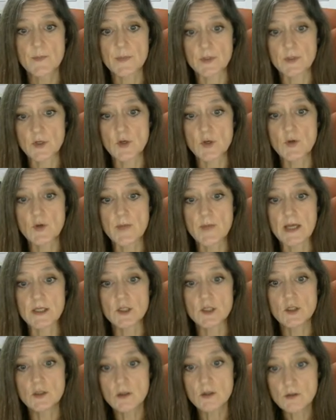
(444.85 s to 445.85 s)
but who may
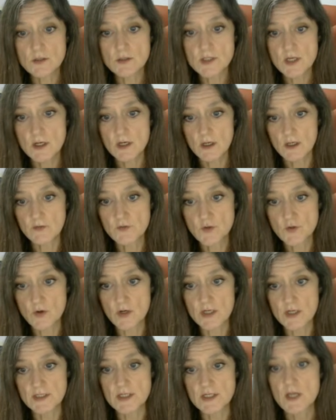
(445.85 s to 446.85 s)
not have
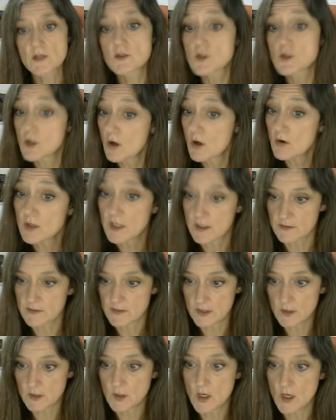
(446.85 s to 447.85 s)
tried to conquer
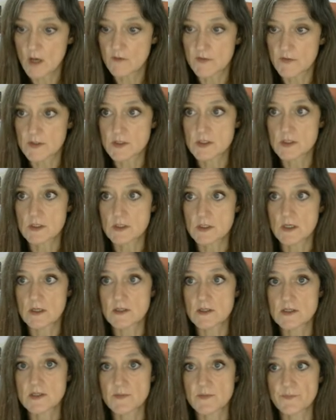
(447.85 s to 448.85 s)
their
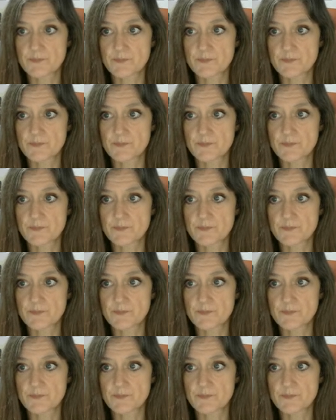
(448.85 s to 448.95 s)
nervousness.